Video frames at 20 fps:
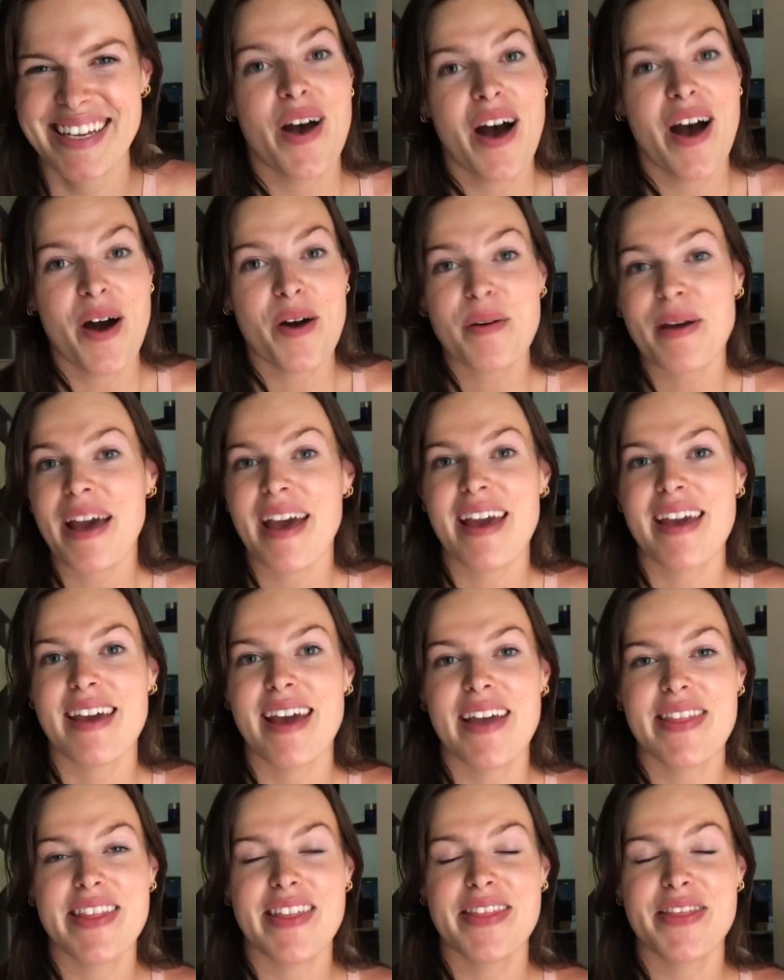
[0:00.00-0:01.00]
Okay,
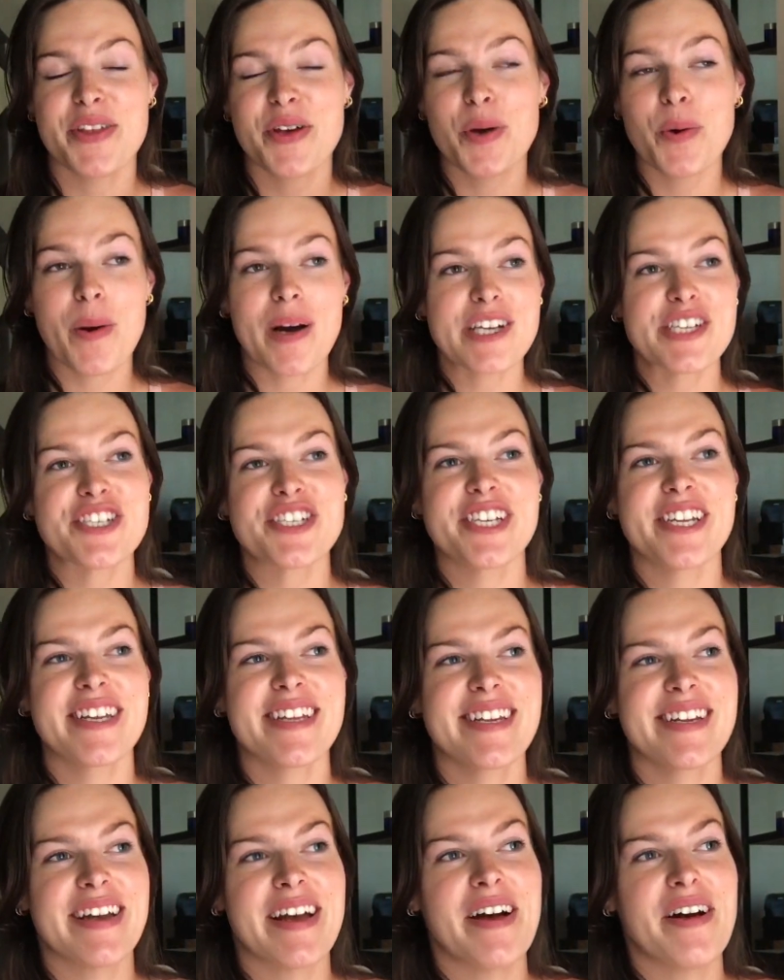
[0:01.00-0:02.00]
and then the
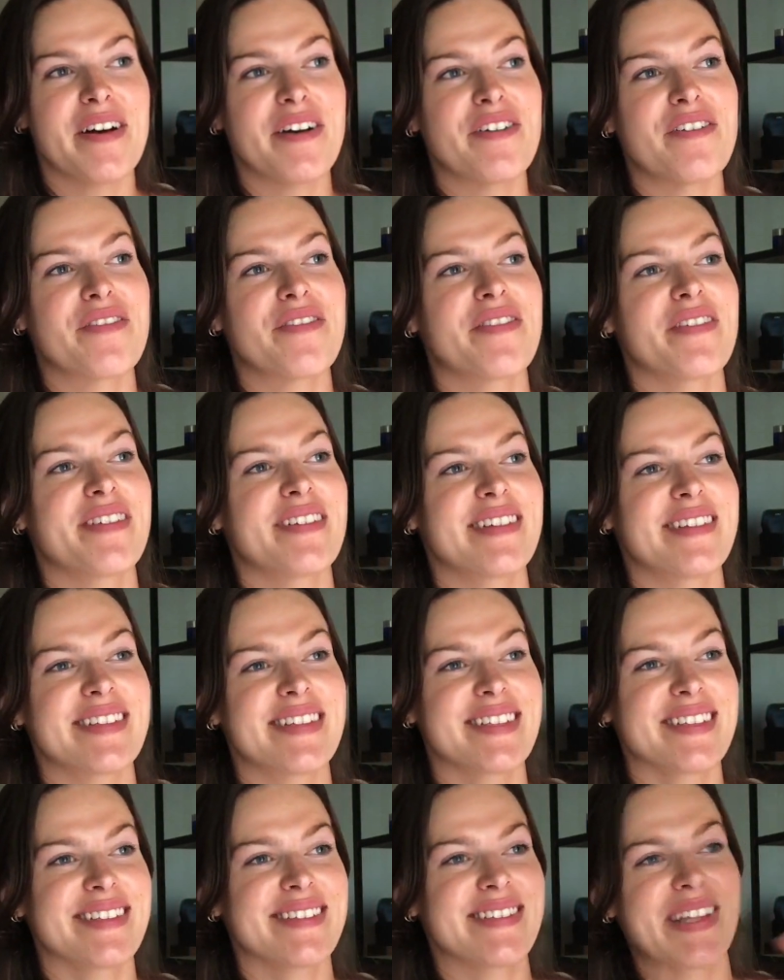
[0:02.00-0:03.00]
question of
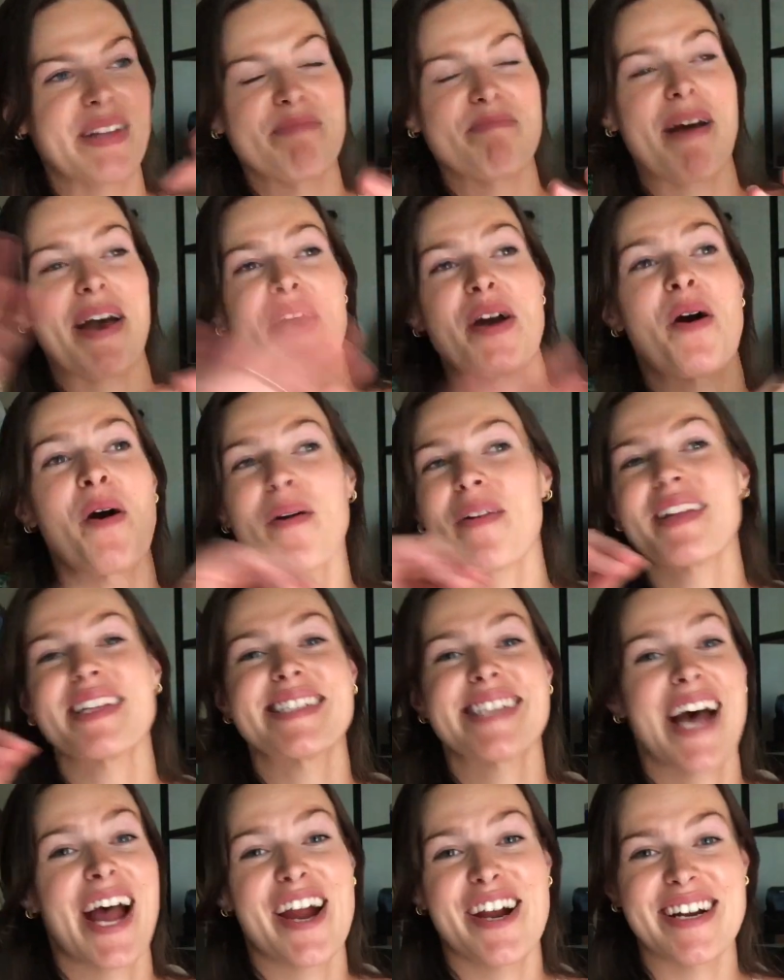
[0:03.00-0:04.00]
my whole
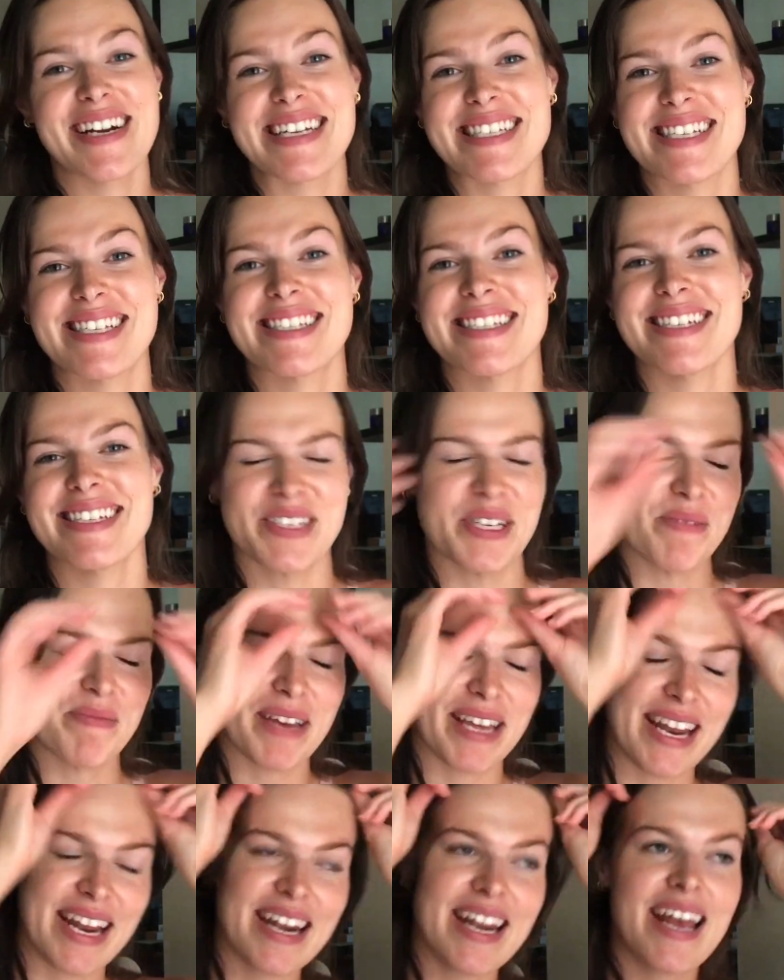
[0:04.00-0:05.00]
entire existence, no, I'm
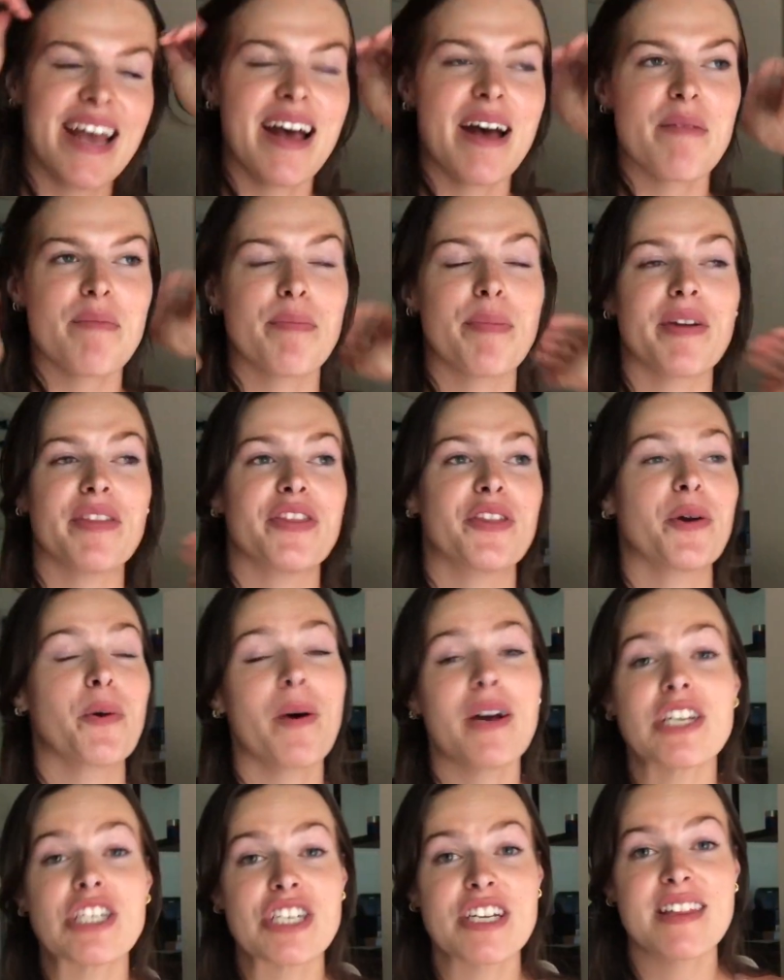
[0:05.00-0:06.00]
kidding. But the
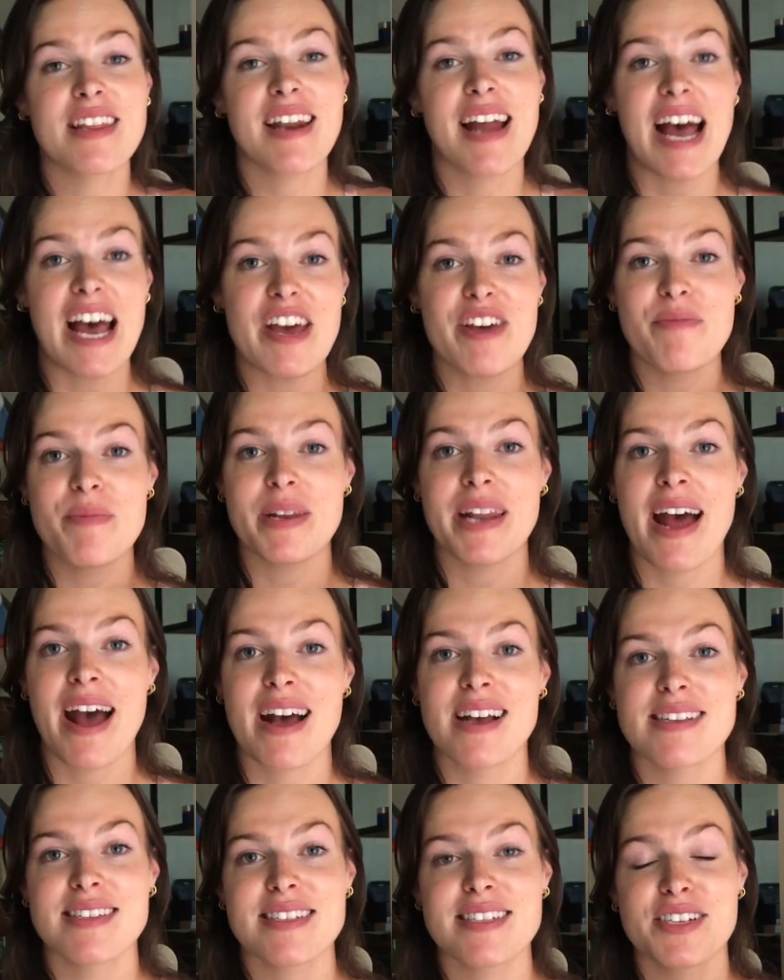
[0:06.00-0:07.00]
question that I've been
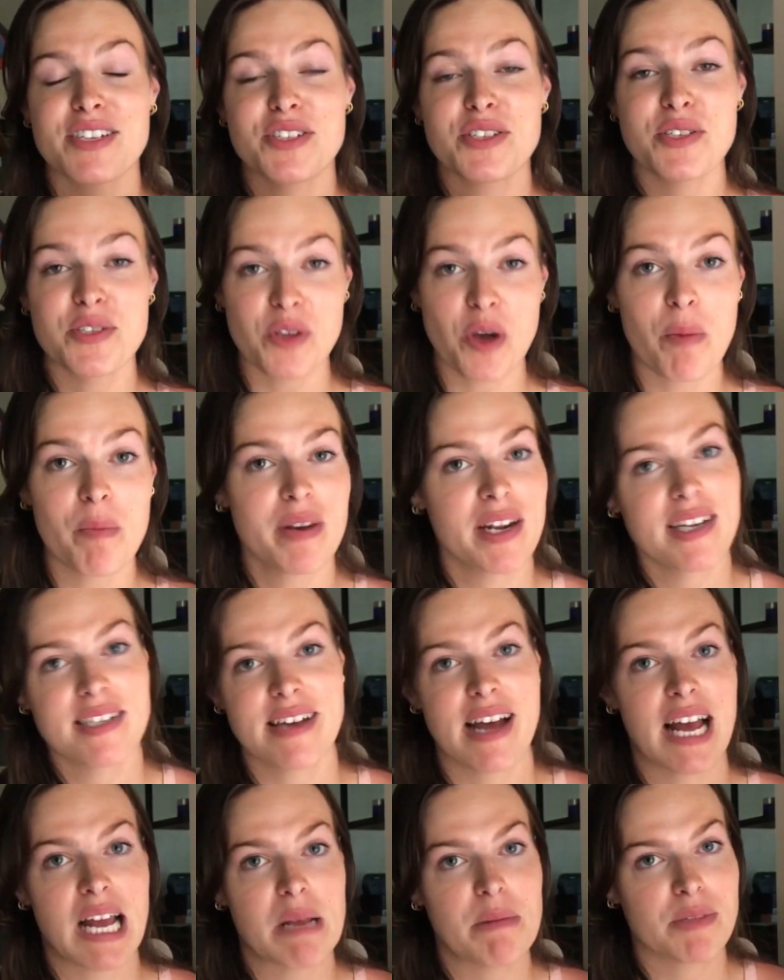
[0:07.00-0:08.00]
asked so many
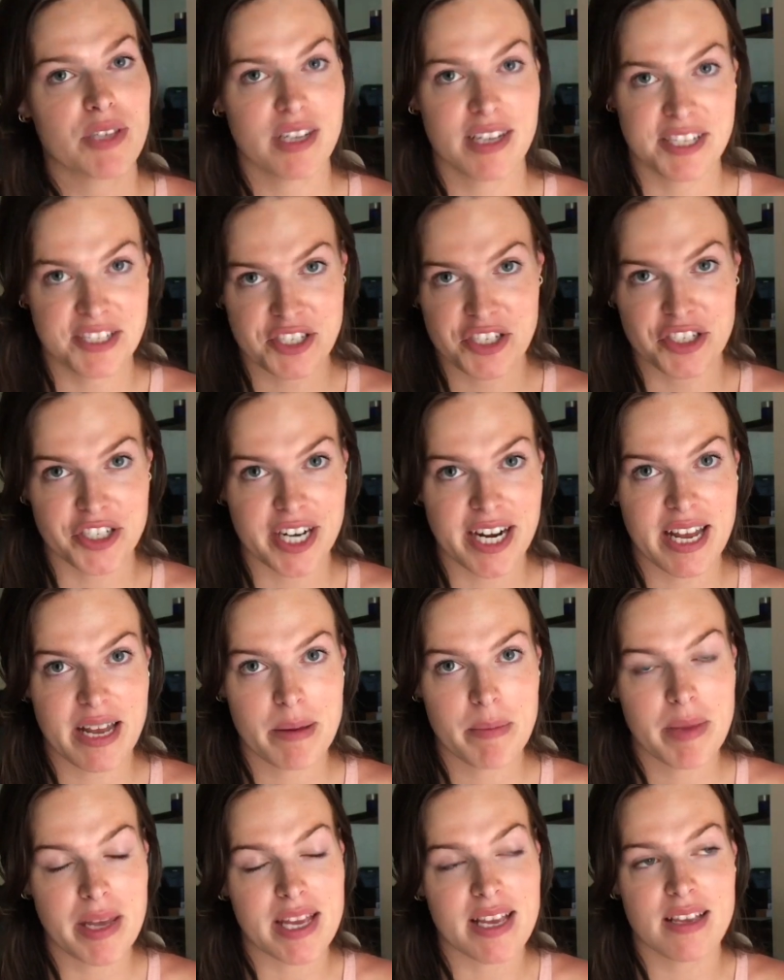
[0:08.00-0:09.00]
times on
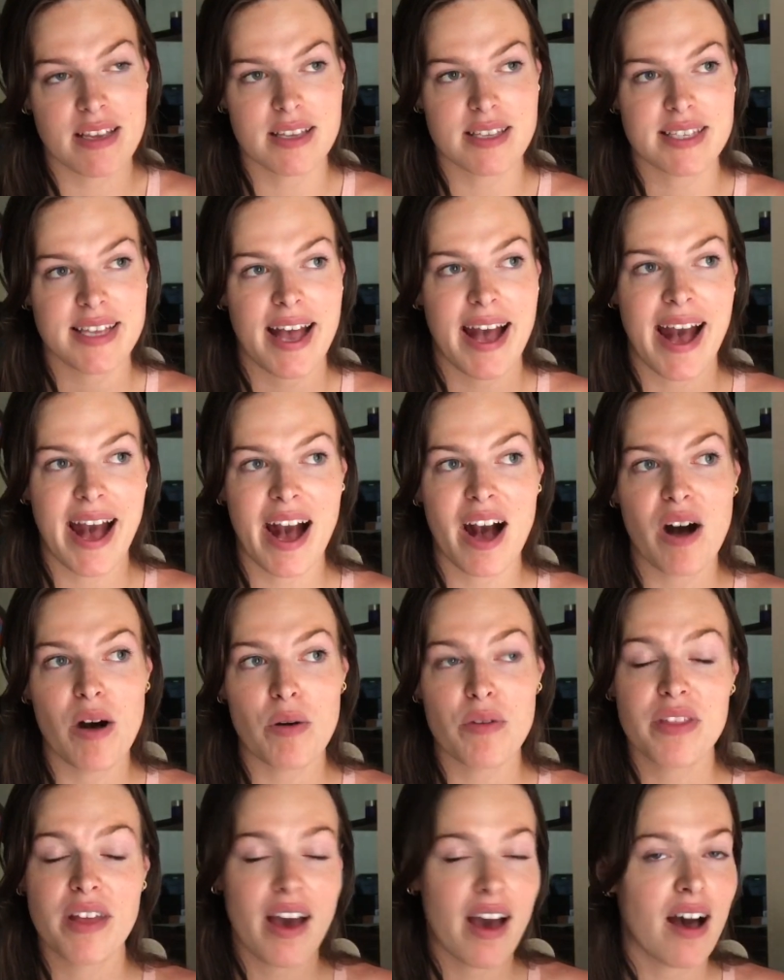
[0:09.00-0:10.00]
Instagram is, how
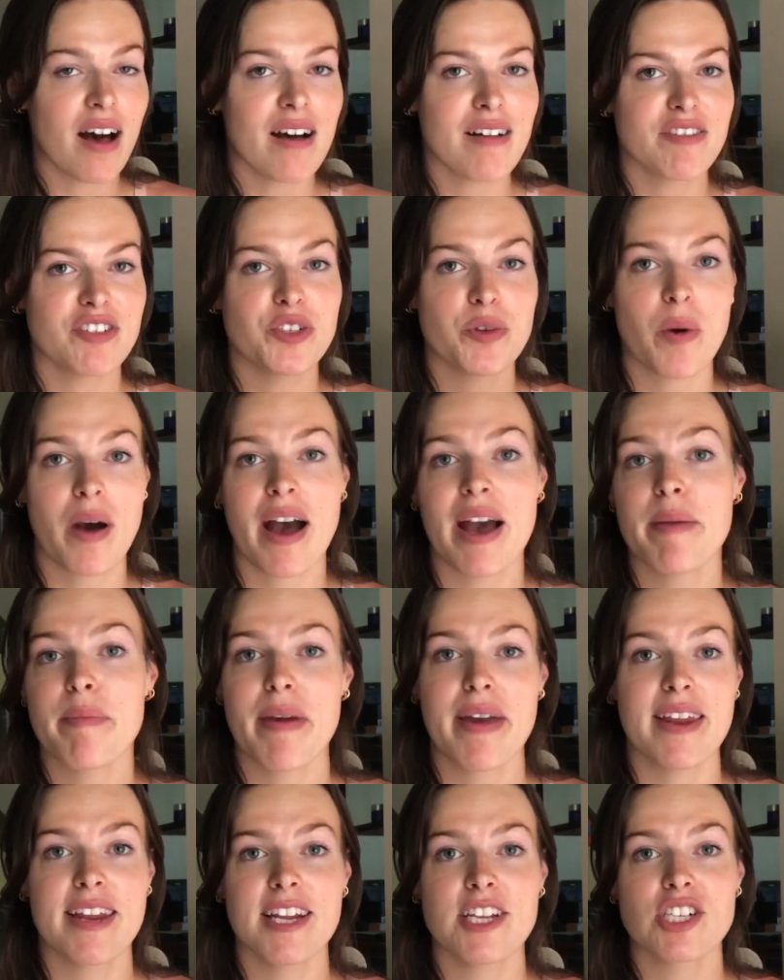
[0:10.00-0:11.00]
the hell do I
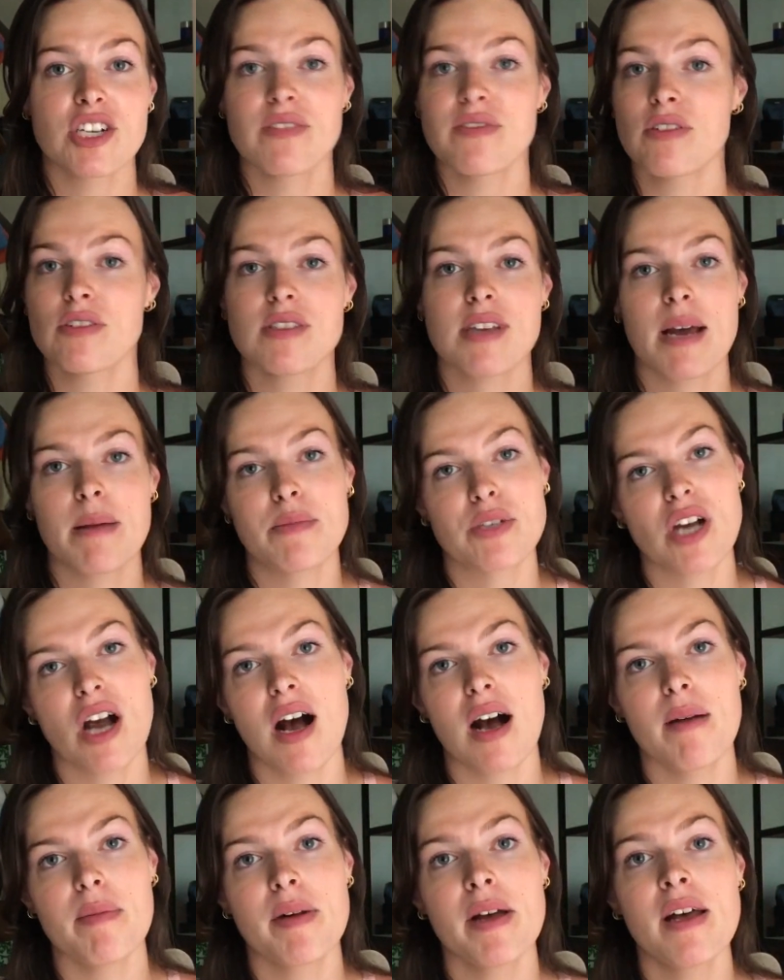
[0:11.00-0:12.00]
manage a full-time
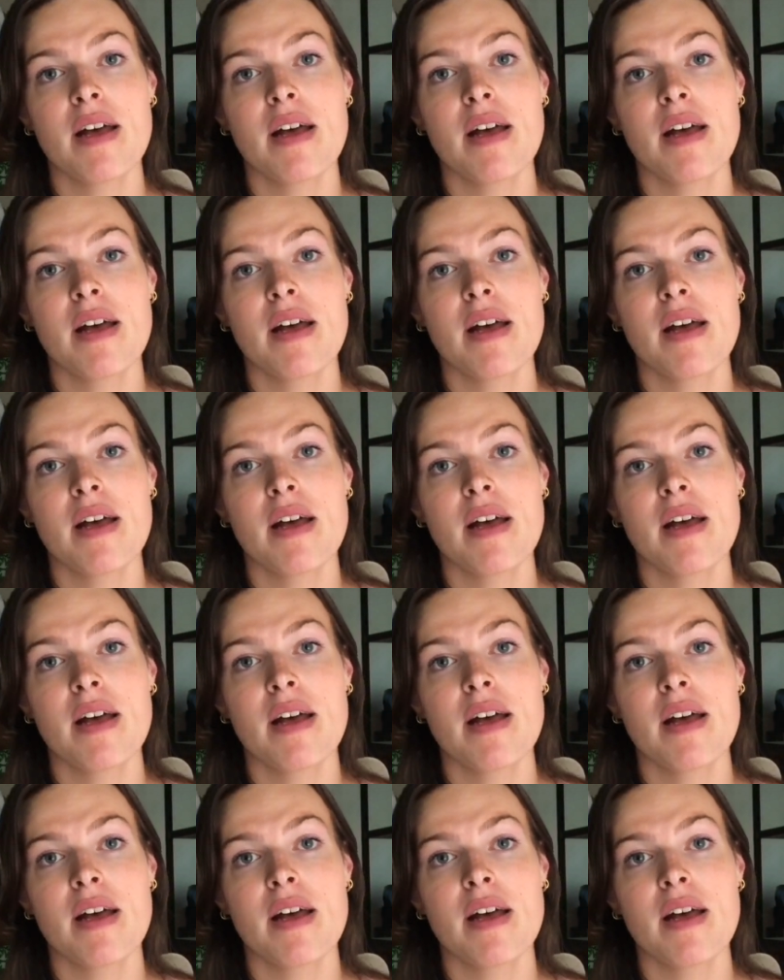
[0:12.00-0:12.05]
job